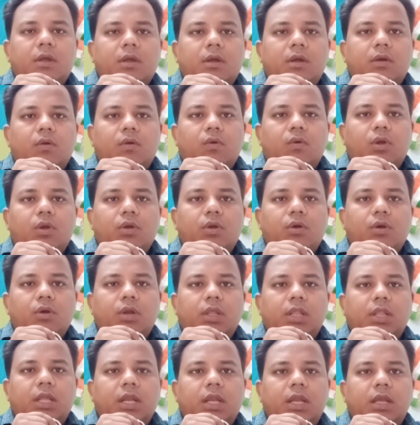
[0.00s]
going on
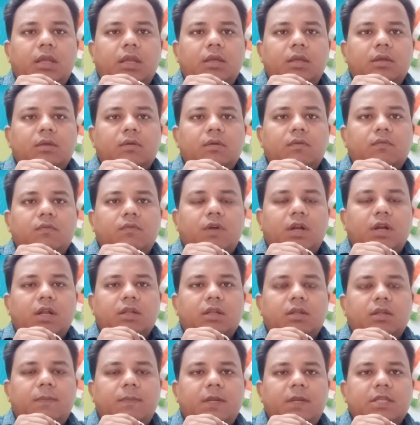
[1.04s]
in Delhi. What are
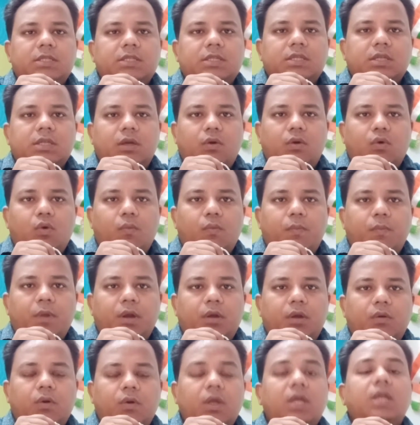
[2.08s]
the places are
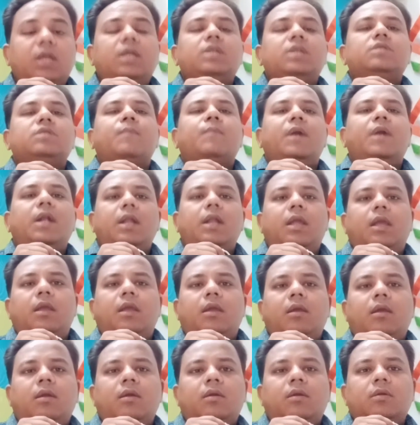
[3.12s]
open today? It is Monday,
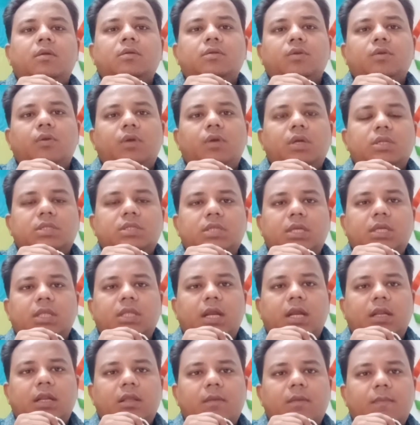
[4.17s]
so you can see
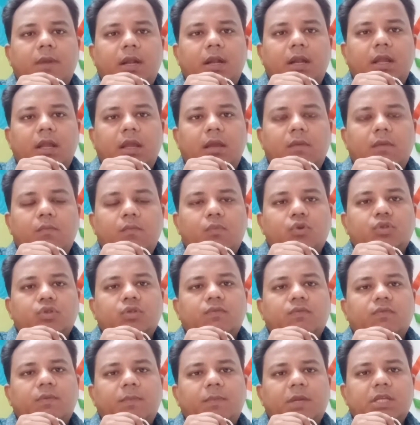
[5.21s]
that the Monday most
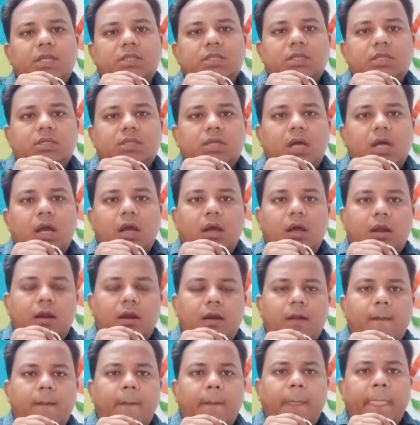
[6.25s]
of the places
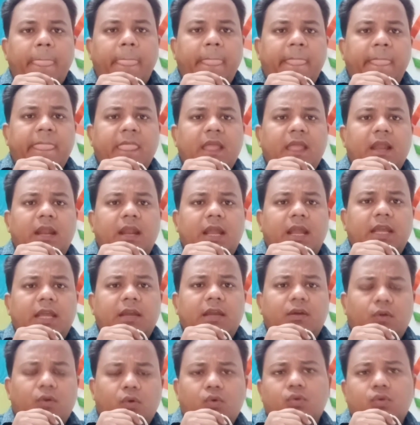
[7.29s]
are like
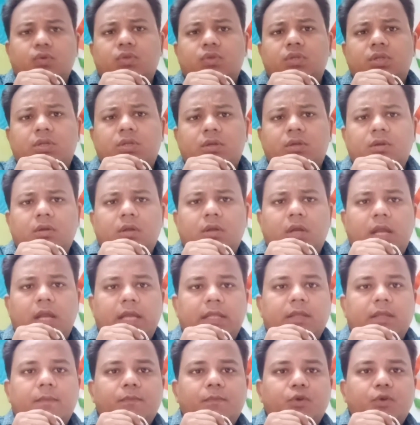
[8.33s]
closed,
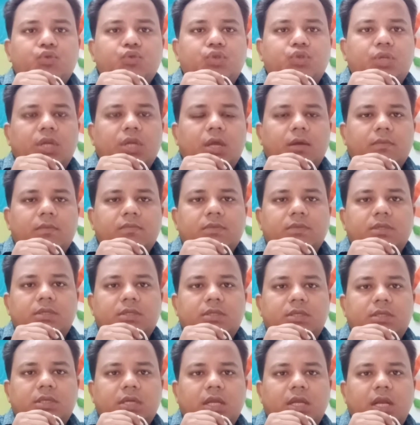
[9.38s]
like the
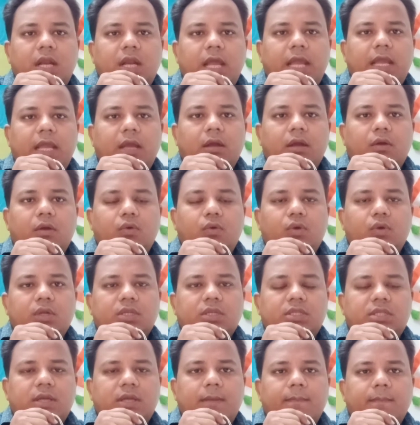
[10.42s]
museums, like
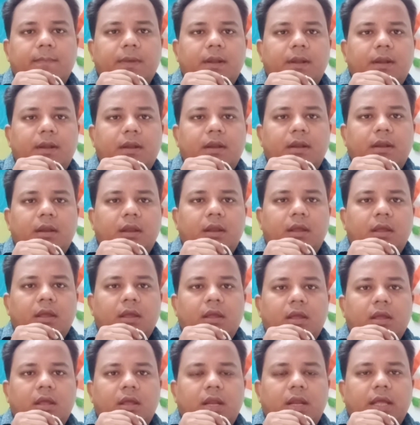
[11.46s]
Lotus Temple,
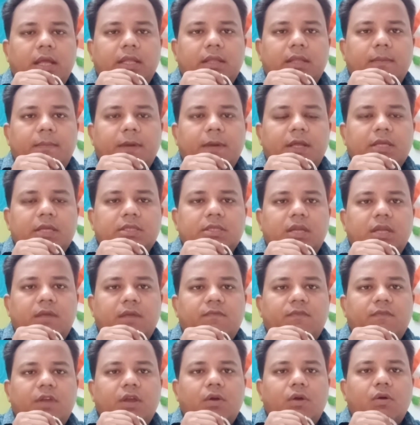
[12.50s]
like the place name,
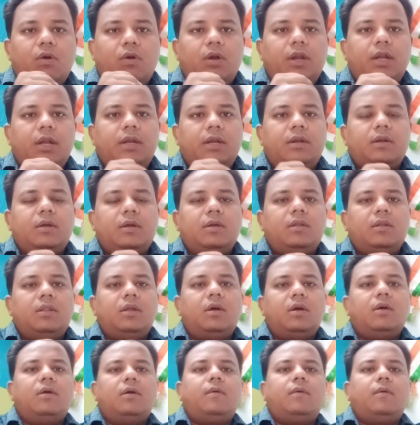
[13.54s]
we called it the